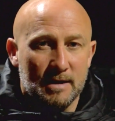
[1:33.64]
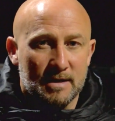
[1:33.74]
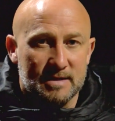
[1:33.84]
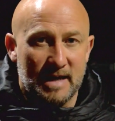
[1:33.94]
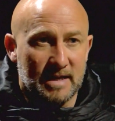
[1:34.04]

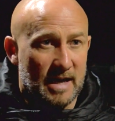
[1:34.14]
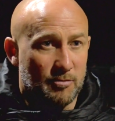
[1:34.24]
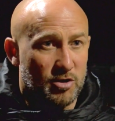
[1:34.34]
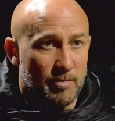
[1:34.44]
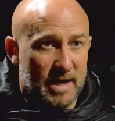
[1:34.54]
Say they
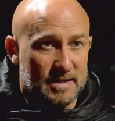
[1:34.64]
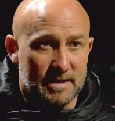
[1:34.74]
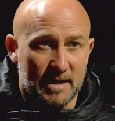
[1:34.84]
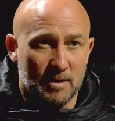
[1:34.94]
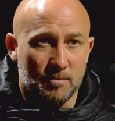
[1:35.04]
were the better
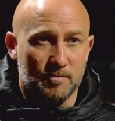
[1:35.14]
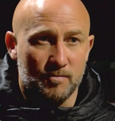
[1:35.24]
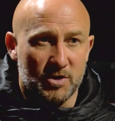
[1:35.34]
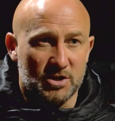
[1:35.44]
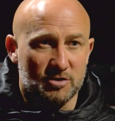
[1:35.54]
team,
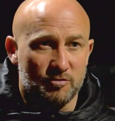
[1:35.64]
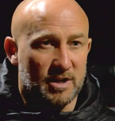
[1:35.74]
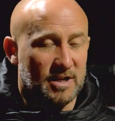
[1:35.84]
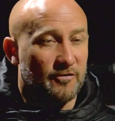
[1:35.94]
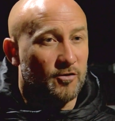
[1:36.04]
which is
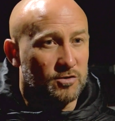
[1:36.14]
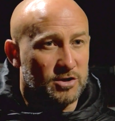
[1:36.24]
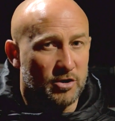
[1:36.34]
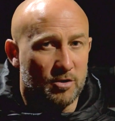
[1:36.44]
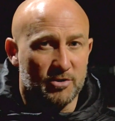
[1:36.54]
really difficult
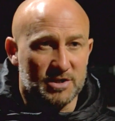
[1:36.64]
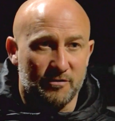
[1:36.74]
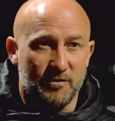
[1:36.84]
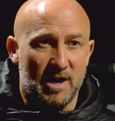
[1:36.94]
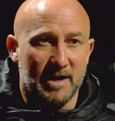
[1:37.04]
to do, but it's a
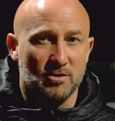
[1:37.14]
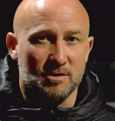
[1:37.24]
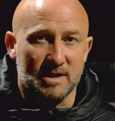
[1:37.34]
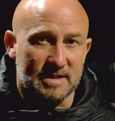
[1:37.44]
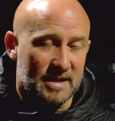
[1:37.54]
final.
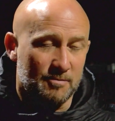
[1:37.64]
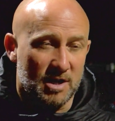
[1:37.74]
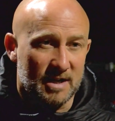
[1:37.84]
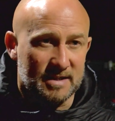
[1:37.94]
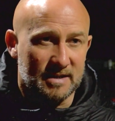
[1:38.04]
I said in my
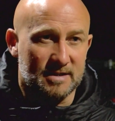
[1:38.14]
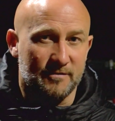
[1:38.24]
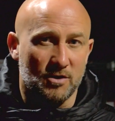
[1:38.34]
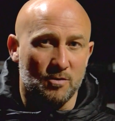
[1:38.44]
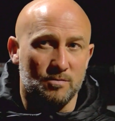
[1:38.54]
last
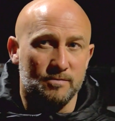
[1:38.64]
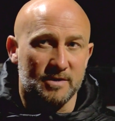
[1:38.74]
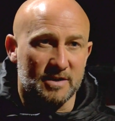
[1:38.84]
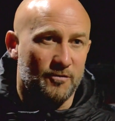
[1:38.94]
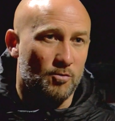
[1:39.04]
interview,
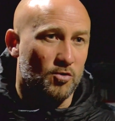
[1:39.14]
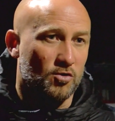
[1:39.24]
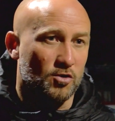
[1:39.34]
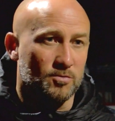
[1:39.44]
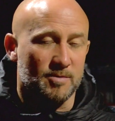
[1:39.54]
this football
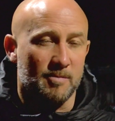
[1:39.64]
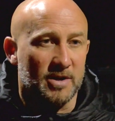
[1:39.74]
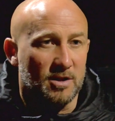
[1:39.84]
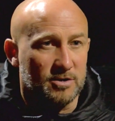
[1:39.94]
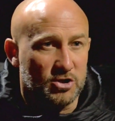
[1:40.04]
club's been
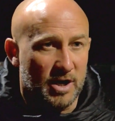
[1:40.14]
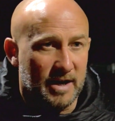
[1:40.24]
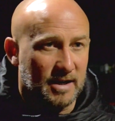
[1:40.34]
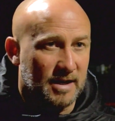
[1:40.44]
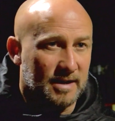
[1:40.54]
built on
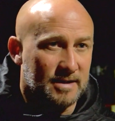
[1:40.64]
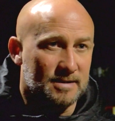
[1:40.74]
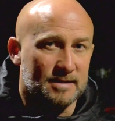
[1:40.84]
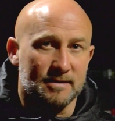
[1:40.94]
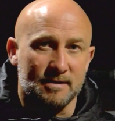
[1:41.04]
giant
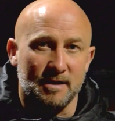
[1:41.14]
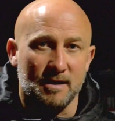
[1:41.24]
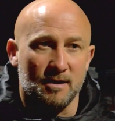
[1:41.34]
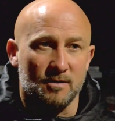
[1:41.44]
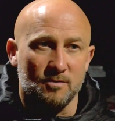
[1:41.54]
killings, and
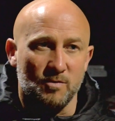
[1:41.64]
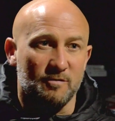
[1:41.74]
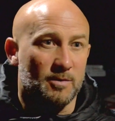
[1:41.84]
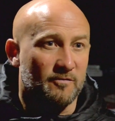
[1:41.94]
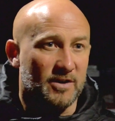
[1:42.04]

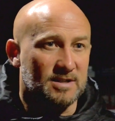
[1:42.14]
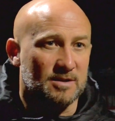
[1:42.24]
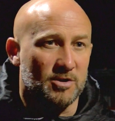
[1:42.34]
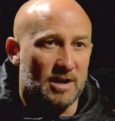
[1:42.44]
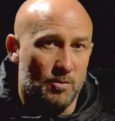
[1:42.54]
we've been
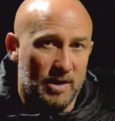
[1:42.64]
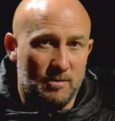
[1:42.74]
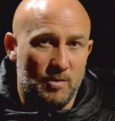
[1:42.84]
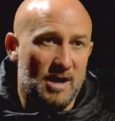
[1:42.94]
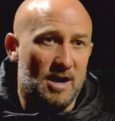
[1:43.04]
victim of that.
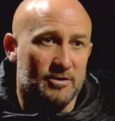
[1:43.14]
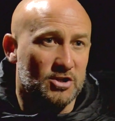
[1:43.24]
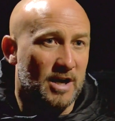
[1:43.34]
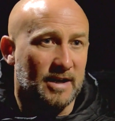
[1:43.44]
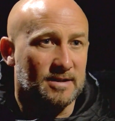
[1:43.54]
We are a
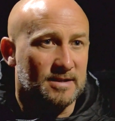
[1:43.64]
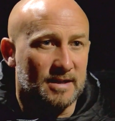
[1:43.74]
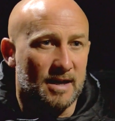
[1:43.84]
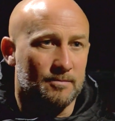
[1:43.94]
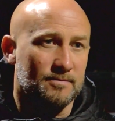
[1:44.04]
giant to
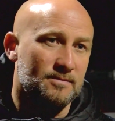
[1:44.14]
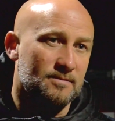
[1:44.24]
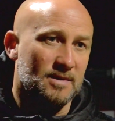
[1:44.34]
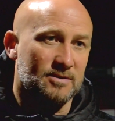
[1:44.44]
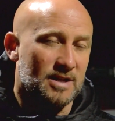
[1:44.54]
them.
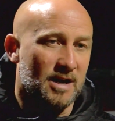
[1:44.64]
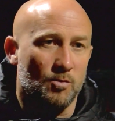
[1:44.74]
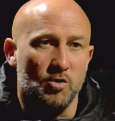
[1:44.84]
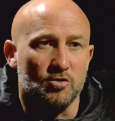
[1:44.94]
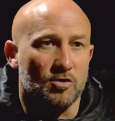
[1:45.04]
It's their
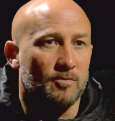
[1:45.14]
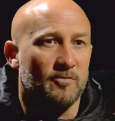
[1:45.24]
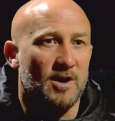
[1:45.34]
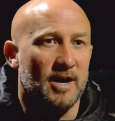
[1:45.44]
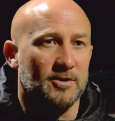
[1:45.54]
World Cup
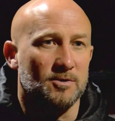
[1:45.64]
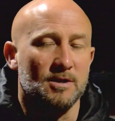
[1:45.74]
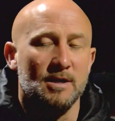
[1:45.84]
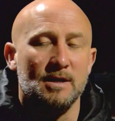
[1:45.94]
final,